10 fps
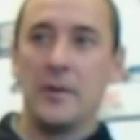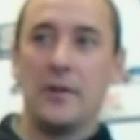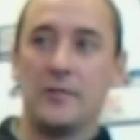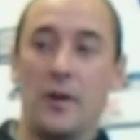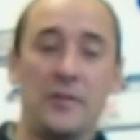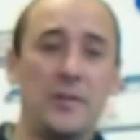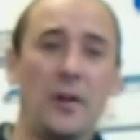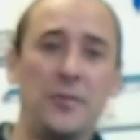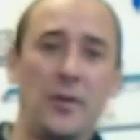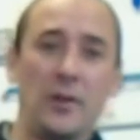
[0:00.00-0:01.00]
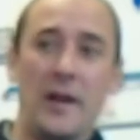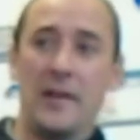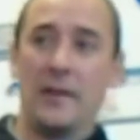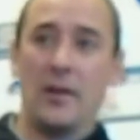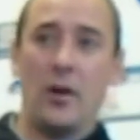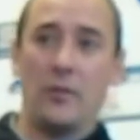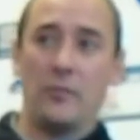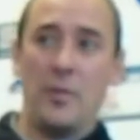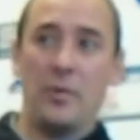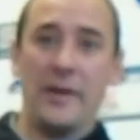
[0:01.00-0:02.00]
You saw the shelter lighting get all
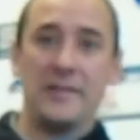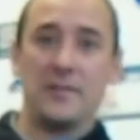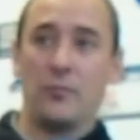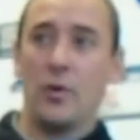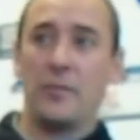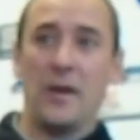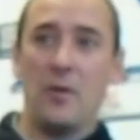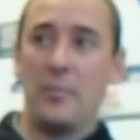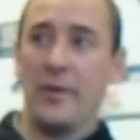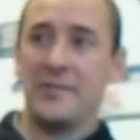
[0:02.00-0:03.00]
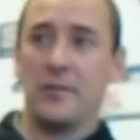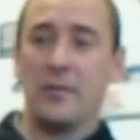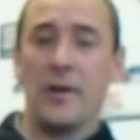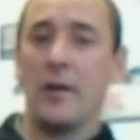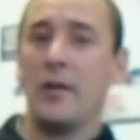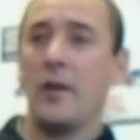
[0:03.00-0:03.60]
replaced, the roof get replaced over there.